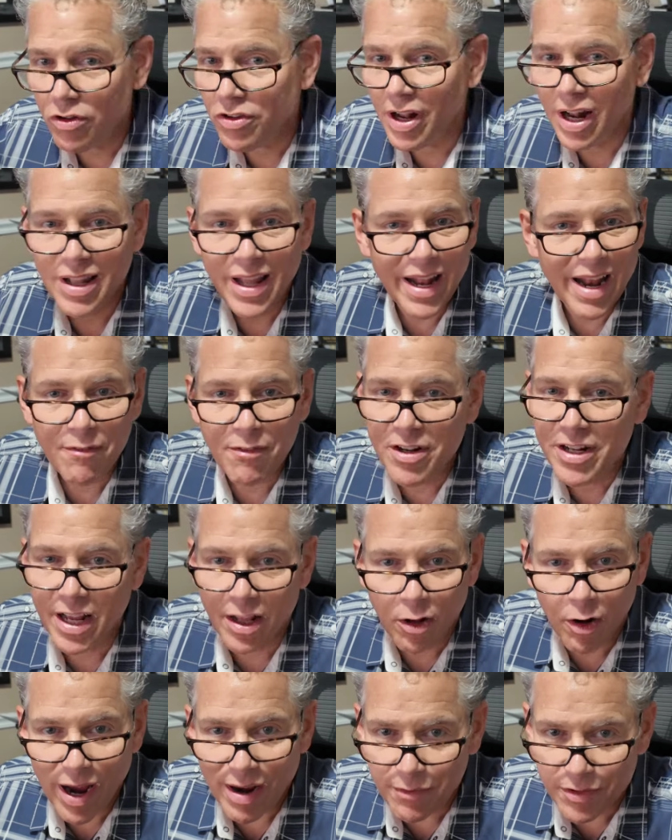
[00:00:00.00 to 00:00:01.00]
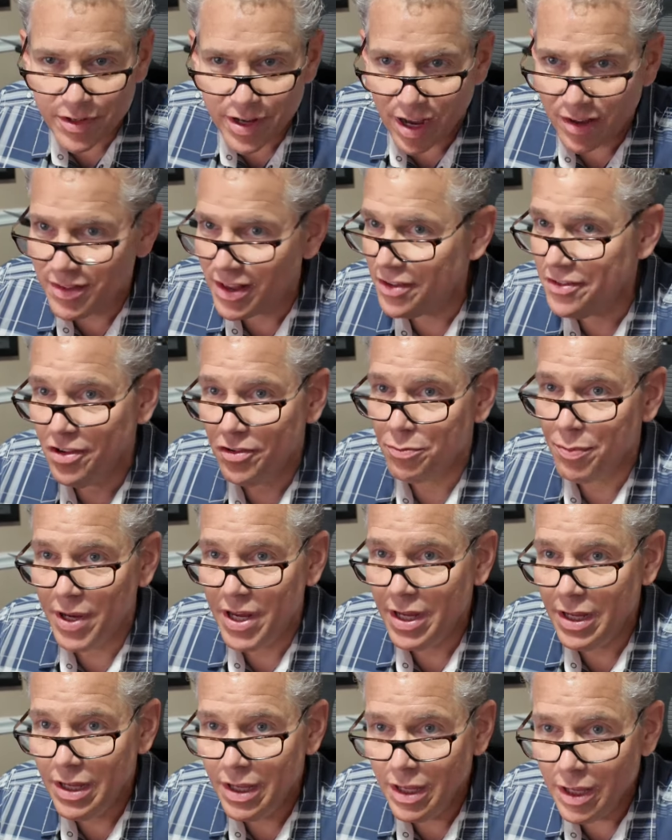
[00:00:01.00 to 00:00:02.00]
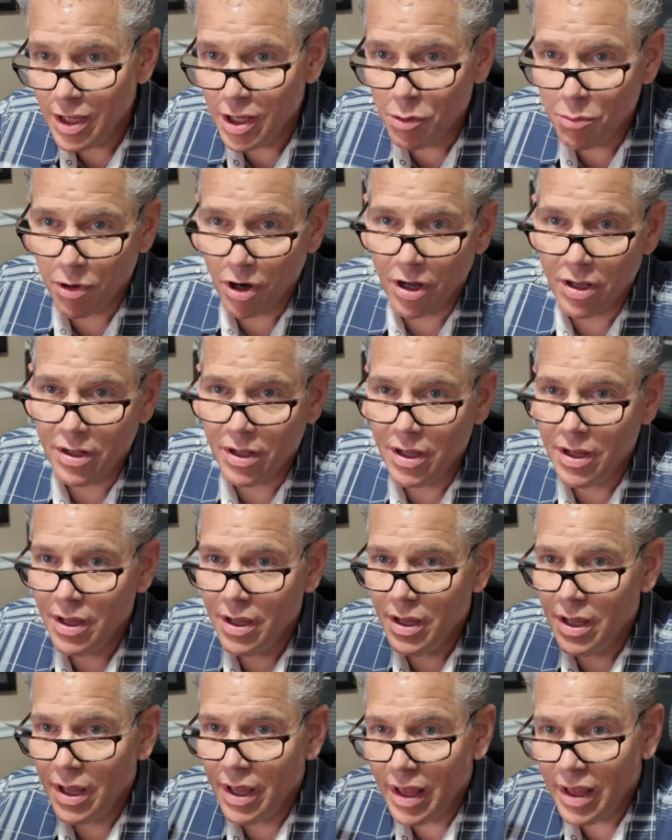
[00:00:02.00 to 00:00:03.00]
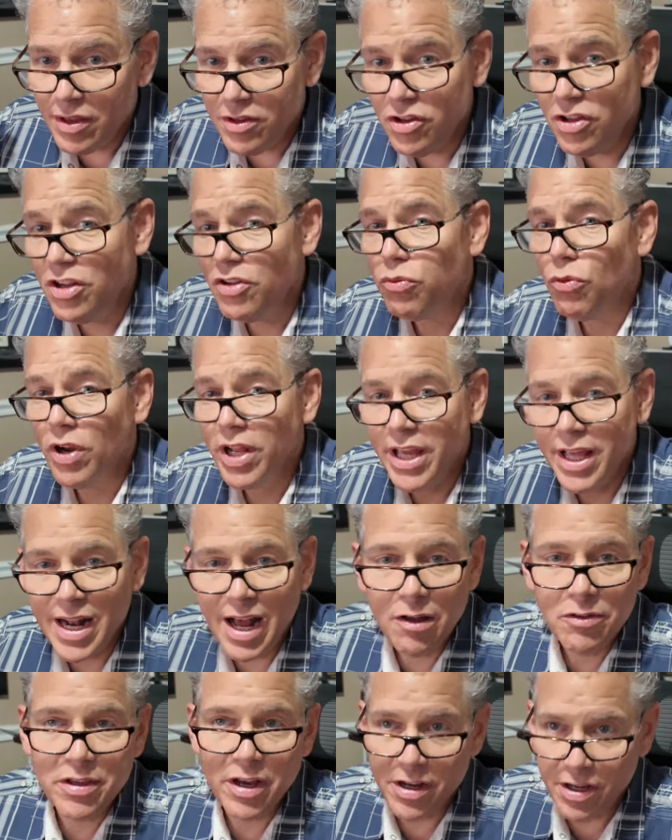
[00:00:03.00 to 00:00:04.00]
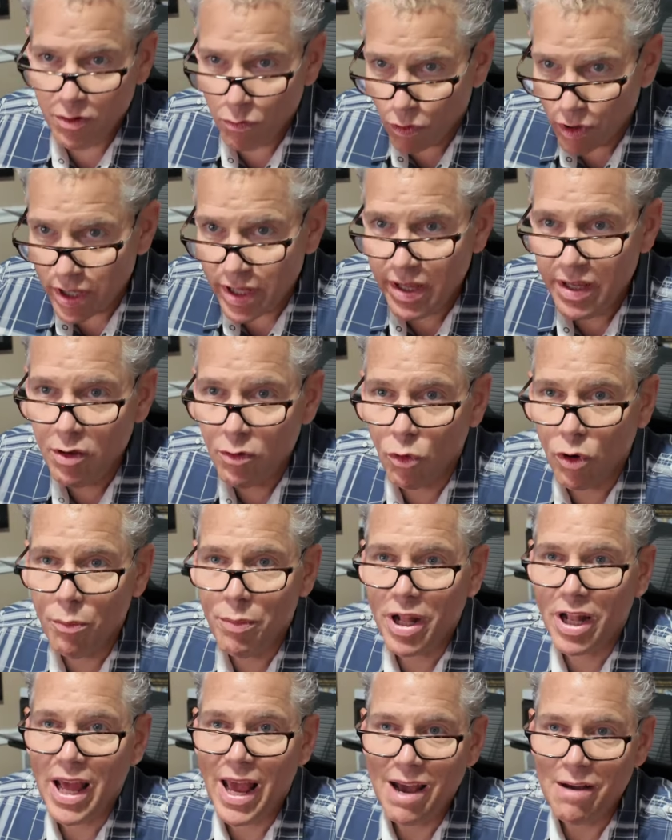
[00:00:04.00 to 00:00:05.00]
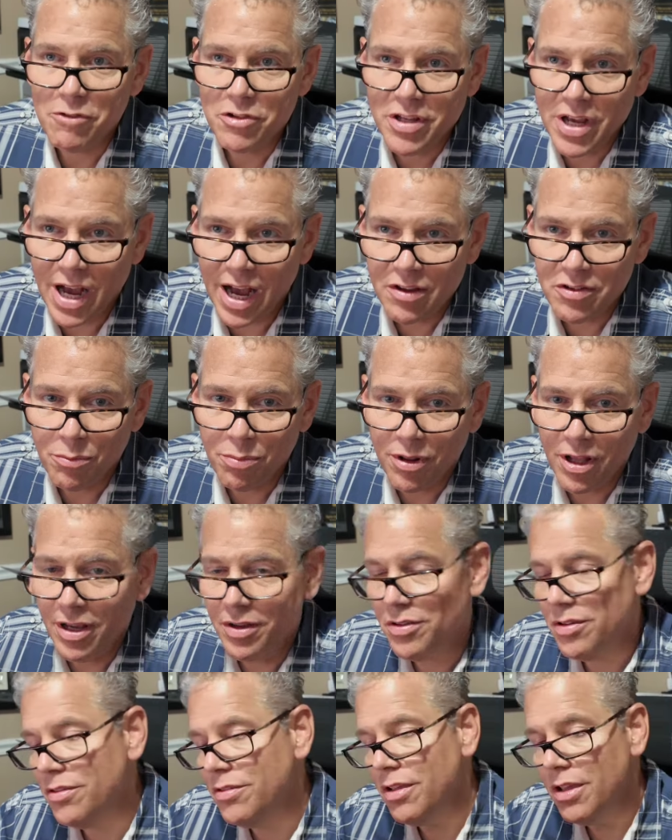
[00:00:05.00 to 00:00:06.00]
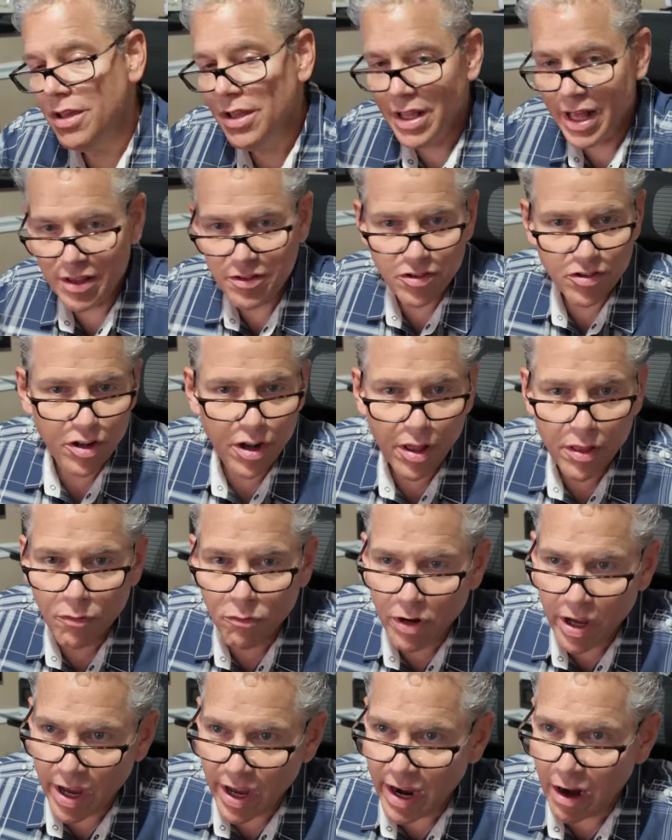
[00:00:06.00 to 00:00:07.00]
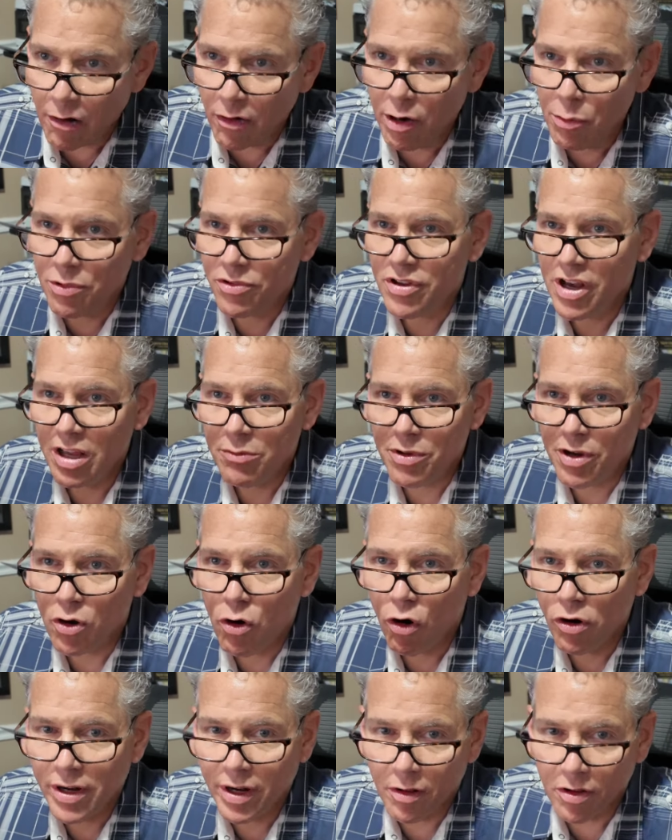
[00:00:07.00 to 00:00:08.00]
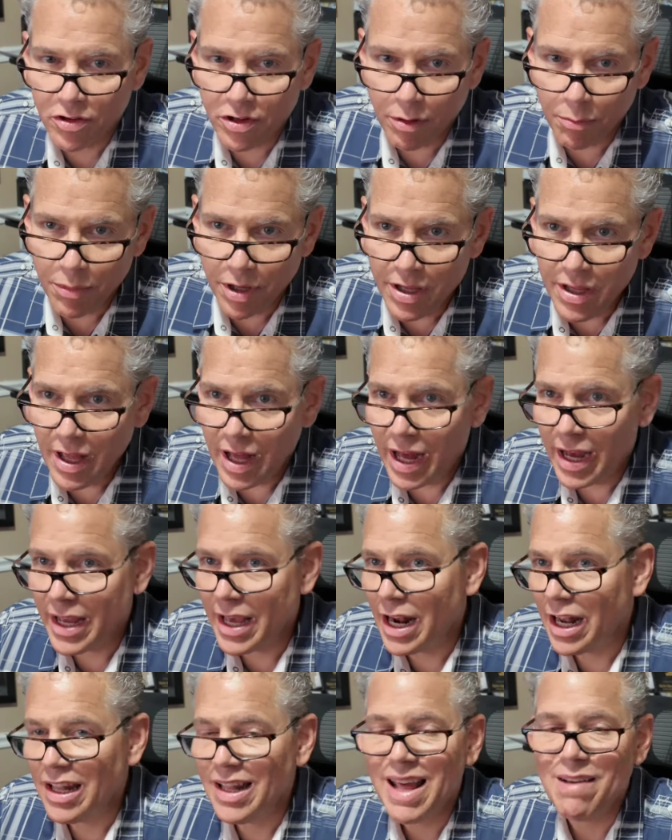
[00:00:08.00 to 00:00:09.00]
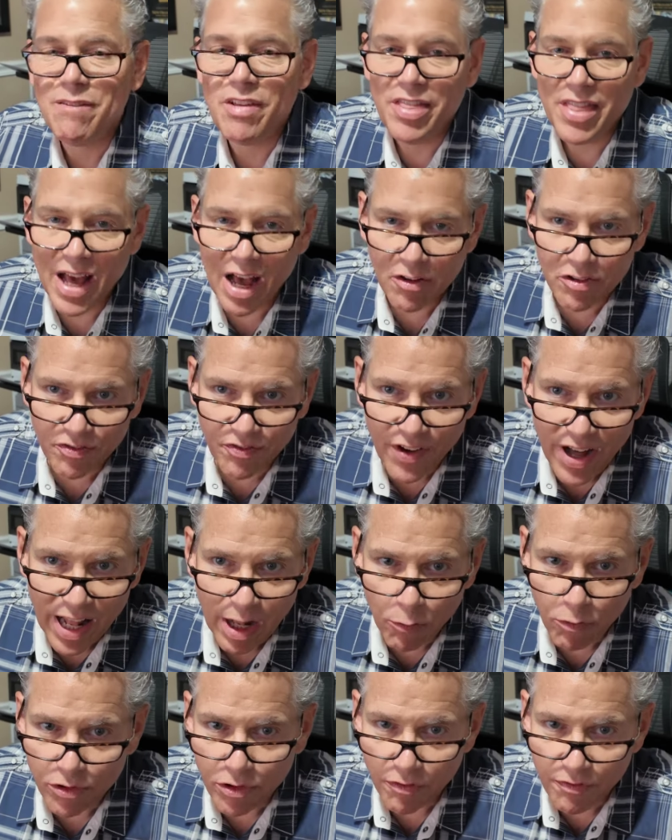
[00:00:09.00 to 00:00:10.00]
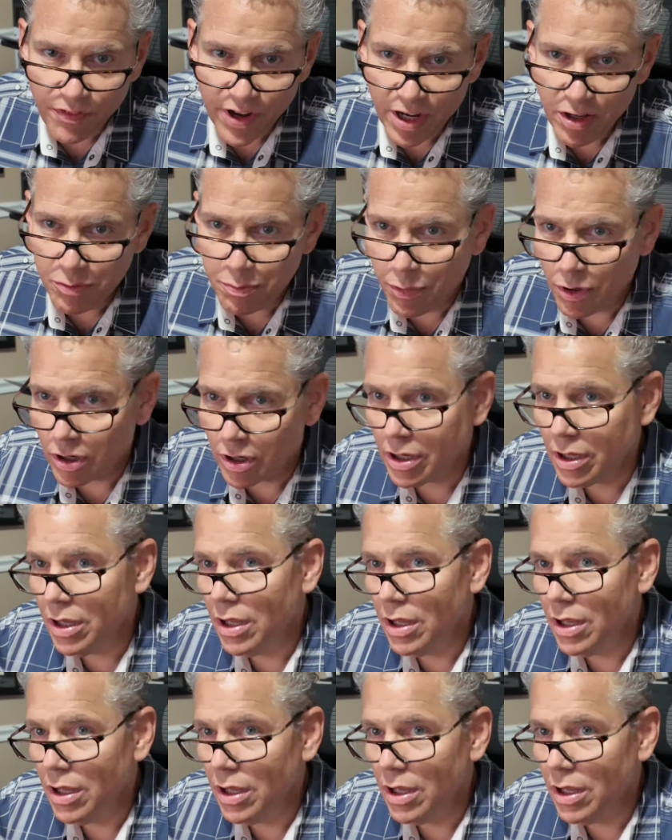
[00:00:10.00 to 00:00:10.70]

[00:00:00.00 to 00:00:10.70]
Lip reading: I'll let every dealer advertise, not just me, but you just want to get out there. You want to be able to advertise in places. That's just another area besides my car dealership. I got 11,000 followers on Facebook.